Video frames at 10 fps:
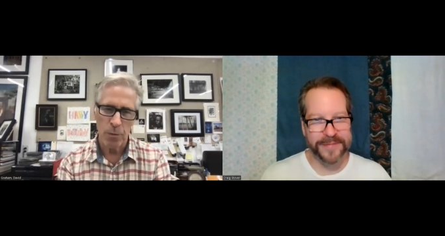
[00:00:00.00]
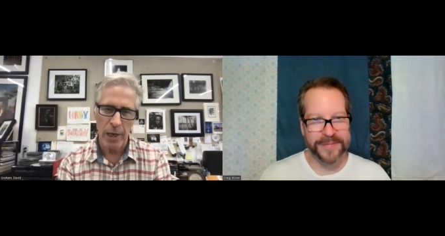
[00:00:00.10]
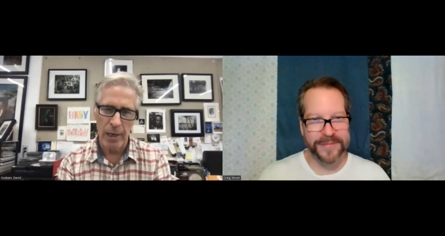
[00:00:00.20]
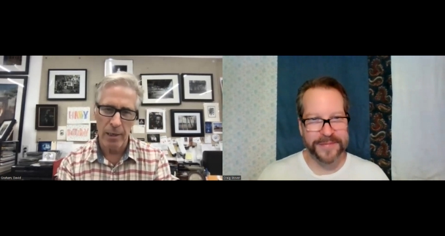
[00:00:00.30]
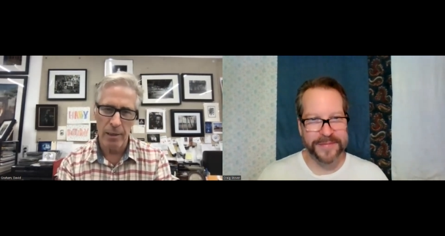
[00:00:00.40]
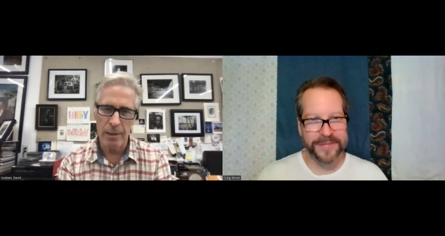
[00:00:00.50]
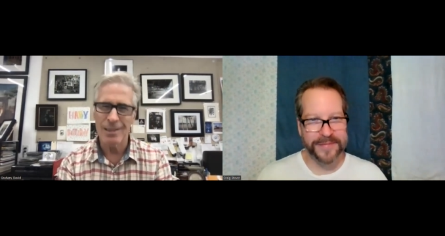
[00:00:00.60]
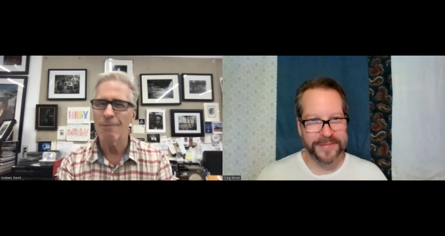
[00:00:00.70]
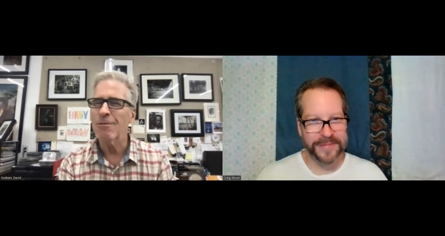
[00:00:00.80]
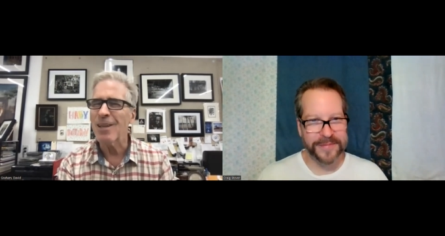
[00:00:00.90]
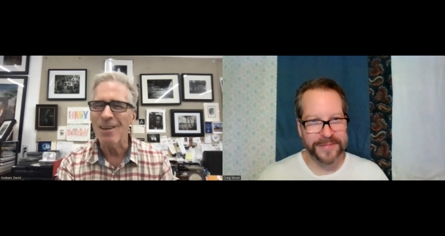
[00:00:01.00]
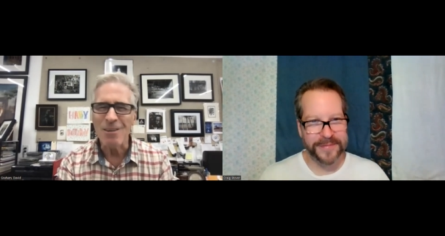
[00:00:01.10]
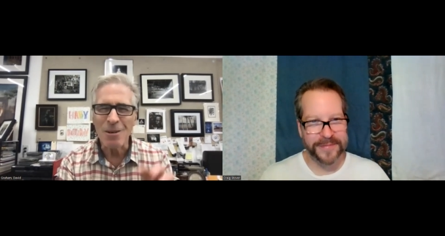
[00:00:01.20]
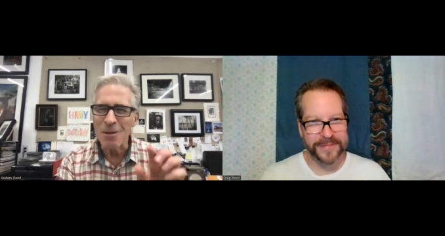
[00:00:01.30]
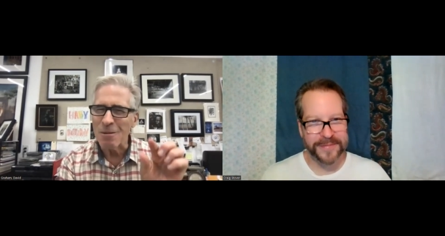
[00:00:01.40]
Speaker 1: and except for that
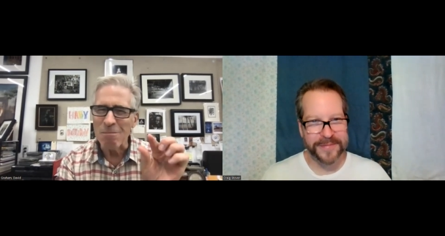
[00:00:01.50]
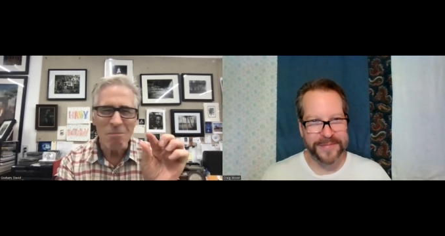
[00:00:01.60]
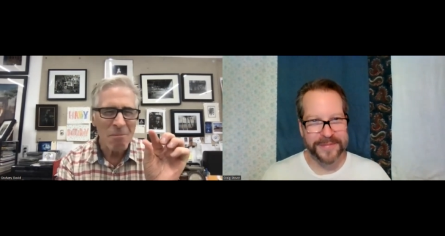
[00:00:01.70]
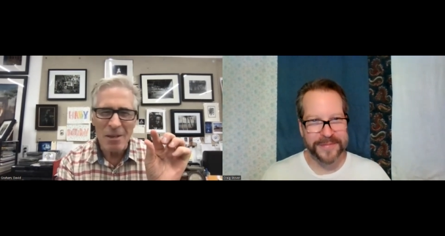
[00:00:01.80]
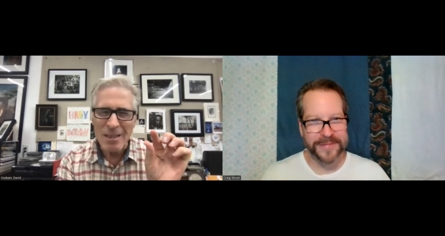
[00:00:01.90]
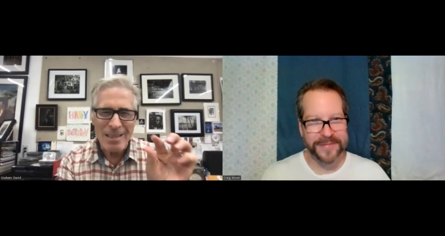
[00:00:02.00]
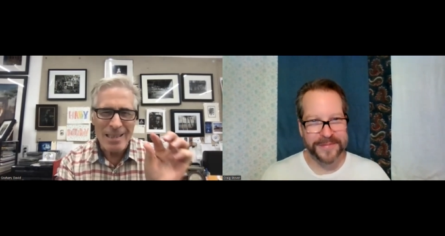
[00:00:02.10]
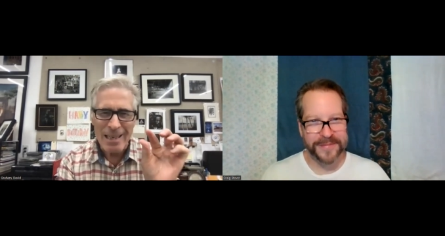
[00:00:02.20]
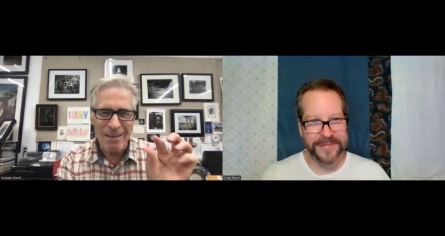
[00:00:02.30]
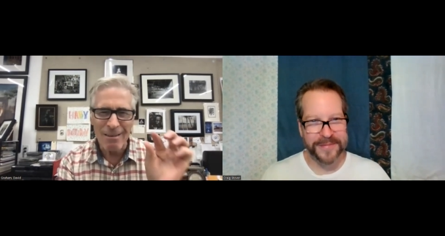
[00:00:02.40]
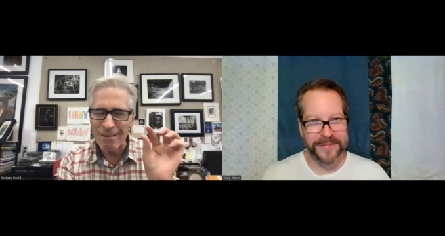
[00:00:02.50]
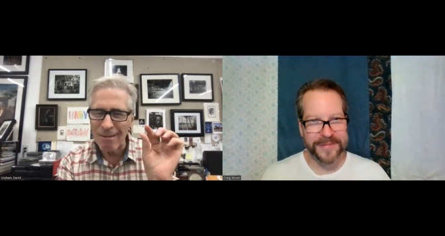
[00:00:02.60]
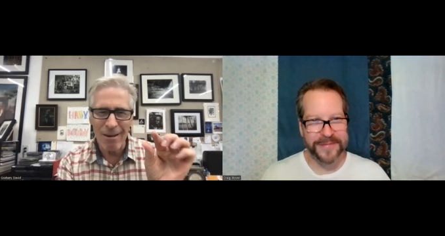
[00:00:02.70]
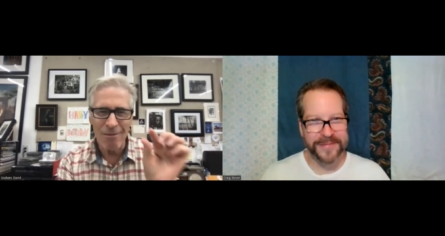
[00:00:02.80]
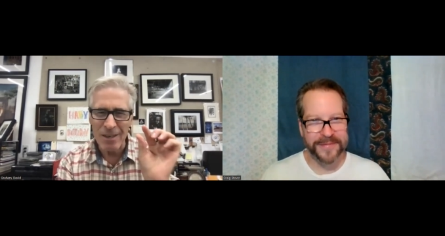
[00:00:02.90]
little zit
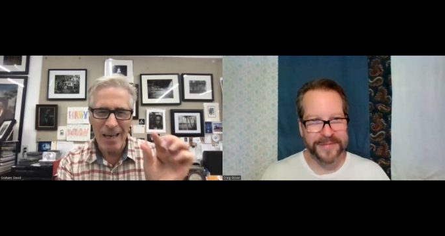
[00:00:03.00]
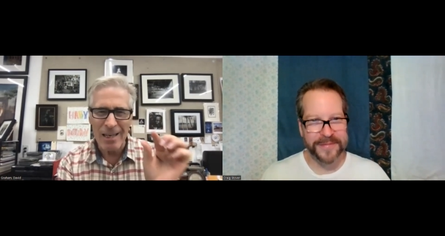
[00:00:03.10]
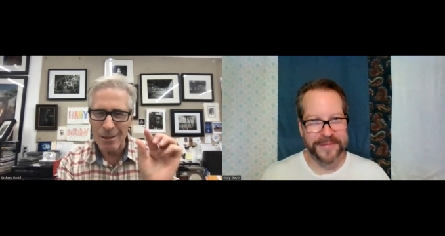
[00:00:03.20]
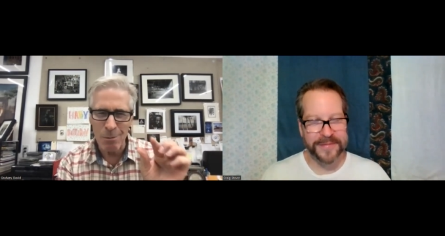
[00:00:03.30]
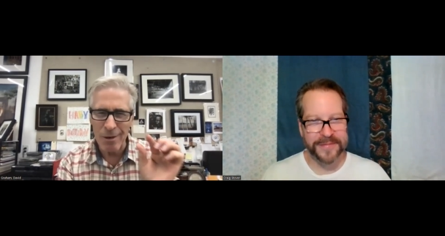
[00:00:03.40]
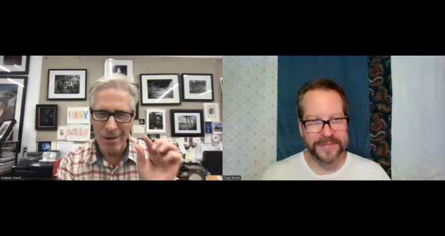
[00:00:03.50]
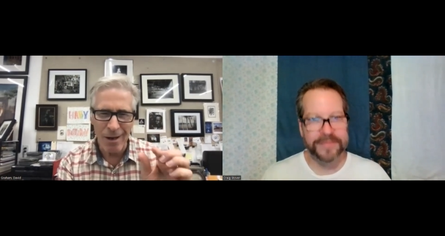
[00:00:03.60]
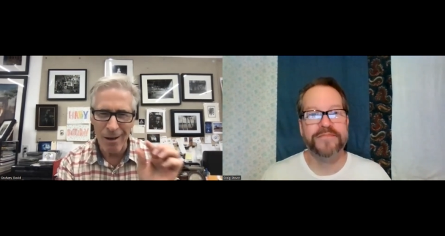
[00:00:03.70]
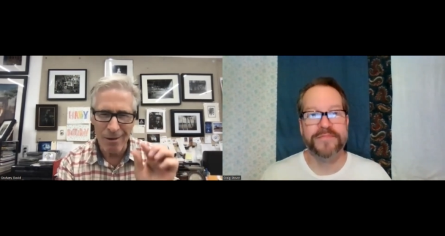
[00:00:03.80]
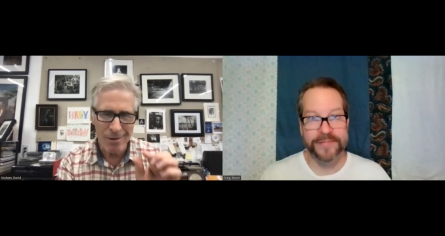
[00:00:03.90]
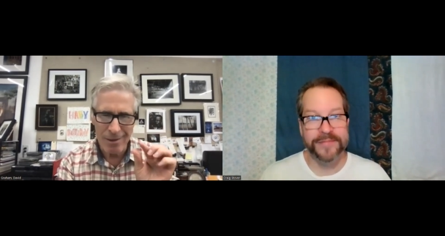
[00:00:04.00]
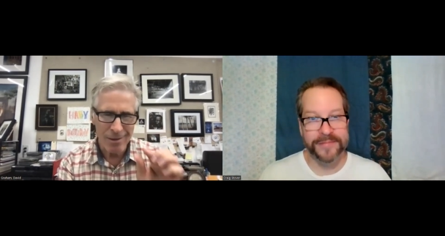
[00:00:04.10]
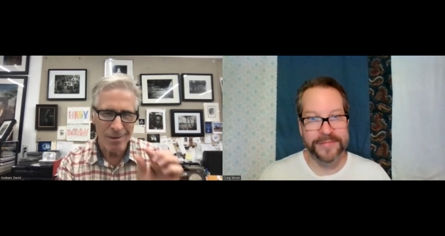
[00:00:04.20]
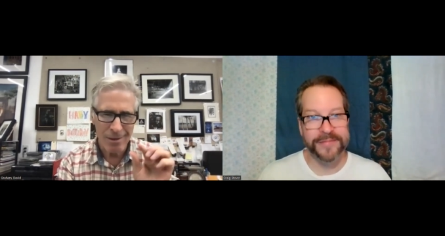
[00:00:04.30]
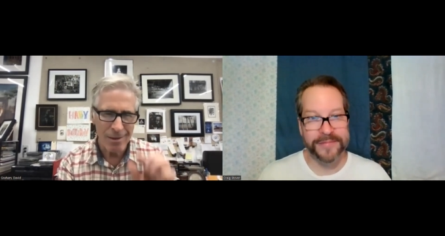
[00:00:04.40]
of Gettysburg
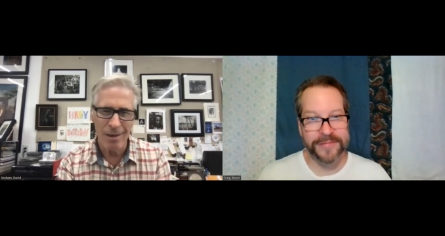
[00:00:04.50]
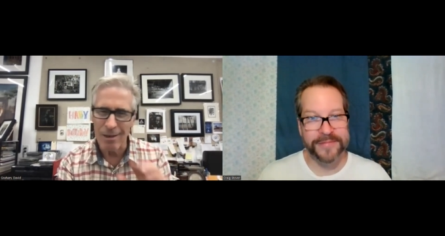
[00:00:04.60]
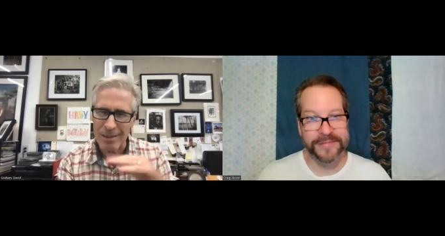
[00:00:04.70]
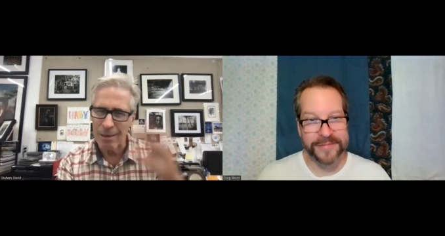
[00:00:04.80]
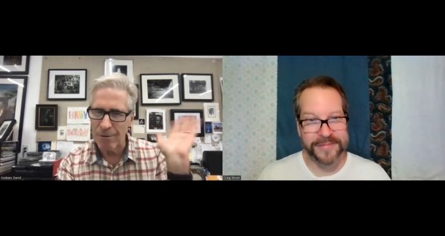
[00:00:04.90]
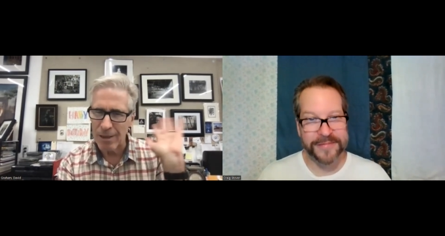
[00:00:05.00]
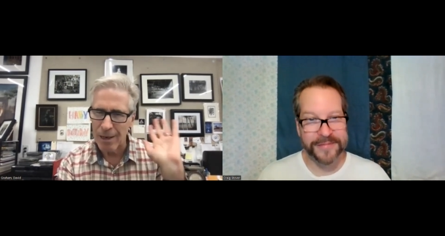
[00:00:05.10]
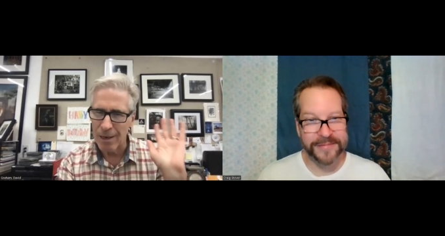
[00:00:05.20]
College, mm-hmm. yeah, except for